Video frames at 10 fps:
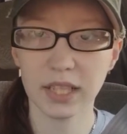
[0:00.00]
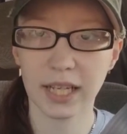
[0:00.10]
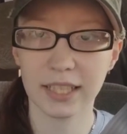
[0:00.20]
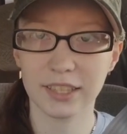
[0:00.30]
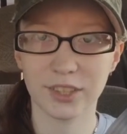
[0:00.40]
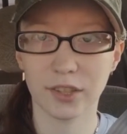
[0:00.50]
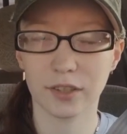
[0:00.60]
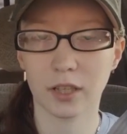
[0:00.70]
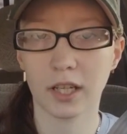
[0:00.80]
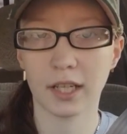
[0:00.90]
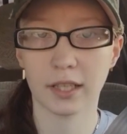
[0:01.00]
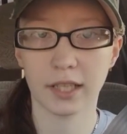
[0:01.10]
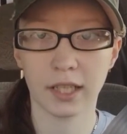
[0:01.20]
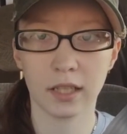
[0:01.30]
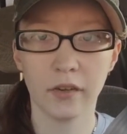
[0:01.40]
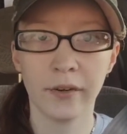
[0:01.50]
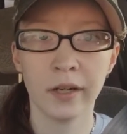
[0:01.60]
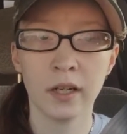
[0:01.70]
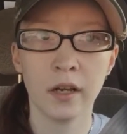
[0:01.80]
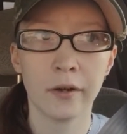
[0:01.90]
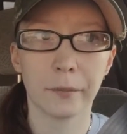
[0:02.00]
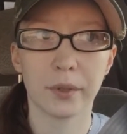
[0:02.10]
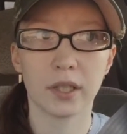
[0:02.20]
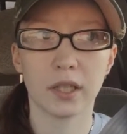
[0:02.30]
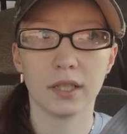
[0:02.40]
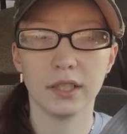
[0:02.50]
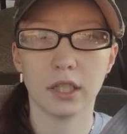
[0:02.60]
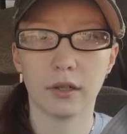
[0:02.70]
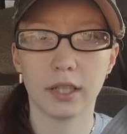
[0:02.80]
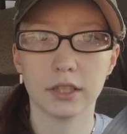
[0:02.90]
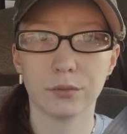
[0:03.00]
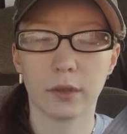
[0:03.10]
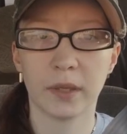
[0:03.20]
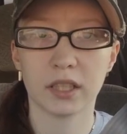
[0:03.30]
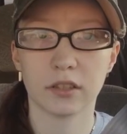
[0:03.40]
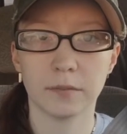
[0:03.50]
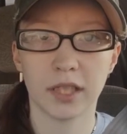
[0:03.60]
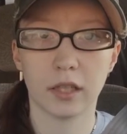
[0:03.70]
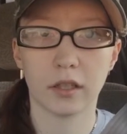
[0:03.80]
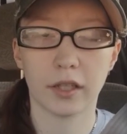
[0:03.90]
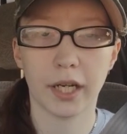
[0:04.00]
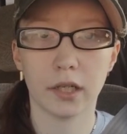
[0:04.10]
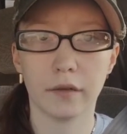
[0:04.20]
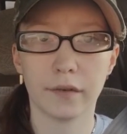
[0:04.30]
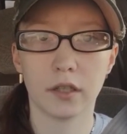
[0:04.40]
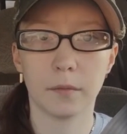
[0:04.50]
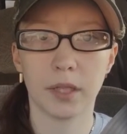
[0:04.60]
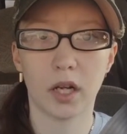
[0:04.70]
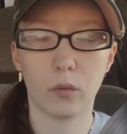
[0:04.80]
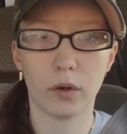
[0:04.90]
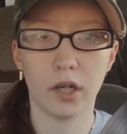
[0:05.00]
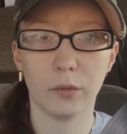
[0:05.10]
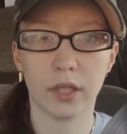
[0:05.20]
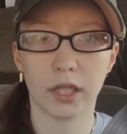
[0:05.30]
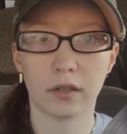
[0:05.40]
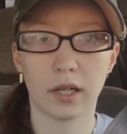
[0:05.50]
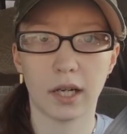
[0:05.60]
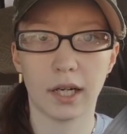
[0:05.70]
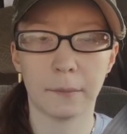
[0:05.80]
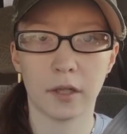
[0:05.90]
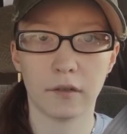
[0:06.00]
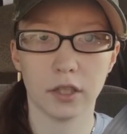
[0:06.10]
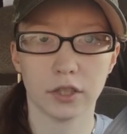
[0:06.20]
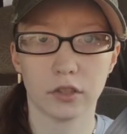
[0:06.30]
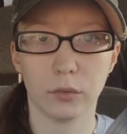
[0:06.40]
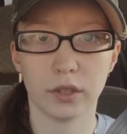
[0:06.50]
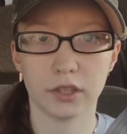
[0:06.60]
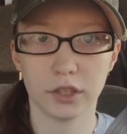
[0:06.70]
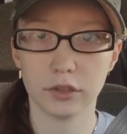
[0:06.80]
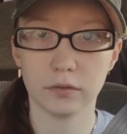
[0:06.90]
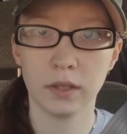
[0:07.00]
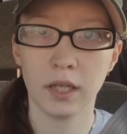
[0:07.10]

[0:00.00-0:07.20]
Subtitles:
I just draw the line at that. But you know, I just want to make sure I'm taking good care of them, and I worry when they cry and I'm not really sure what to do.